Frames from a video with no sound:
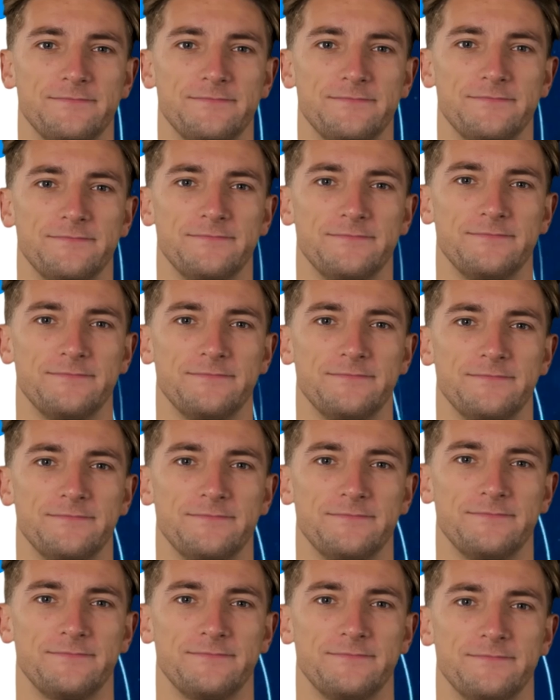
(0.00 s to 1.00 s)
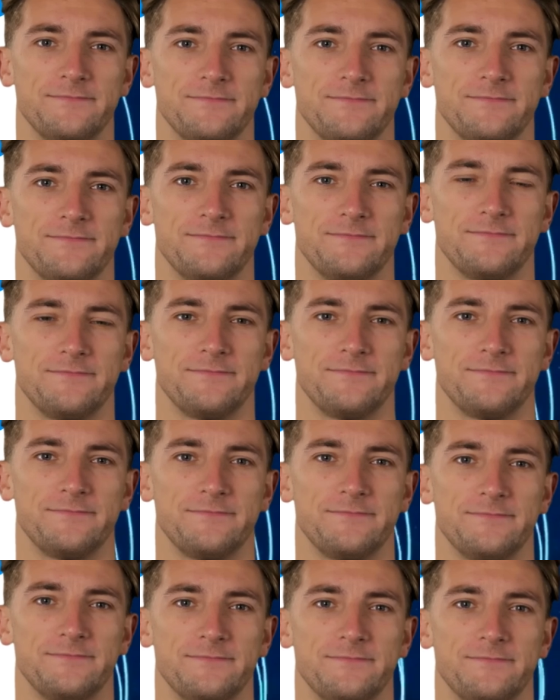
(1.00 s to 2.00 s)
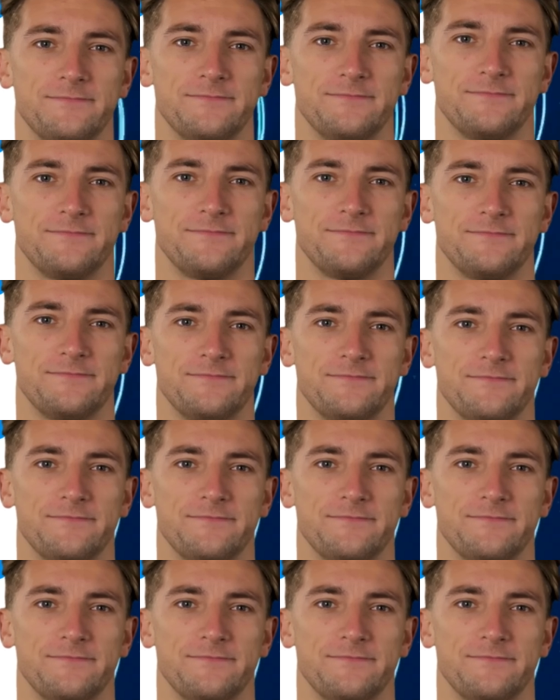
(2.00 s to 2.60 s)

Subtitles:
(silence)